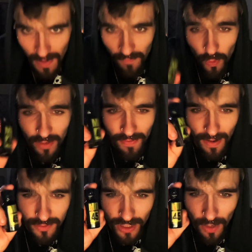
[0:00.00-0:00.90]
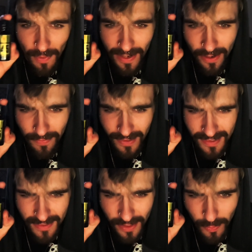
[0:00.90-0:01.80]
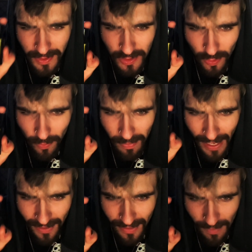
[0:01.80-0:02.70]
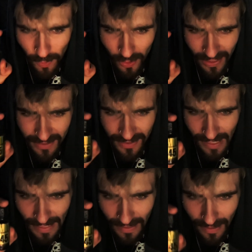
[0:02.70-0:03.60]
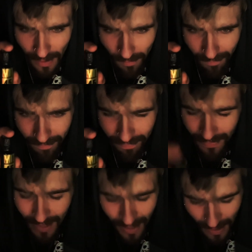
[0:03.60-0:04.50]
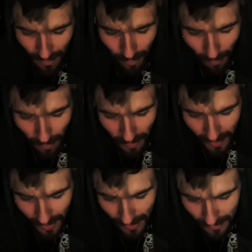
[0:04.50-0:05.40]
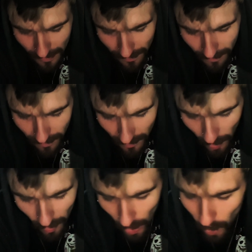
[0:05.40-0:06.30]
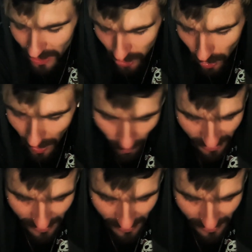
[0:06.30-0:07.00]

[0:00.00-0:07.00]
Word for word: Mit 45 shot right here, this is the original black label. It's like um, probably like their original, I would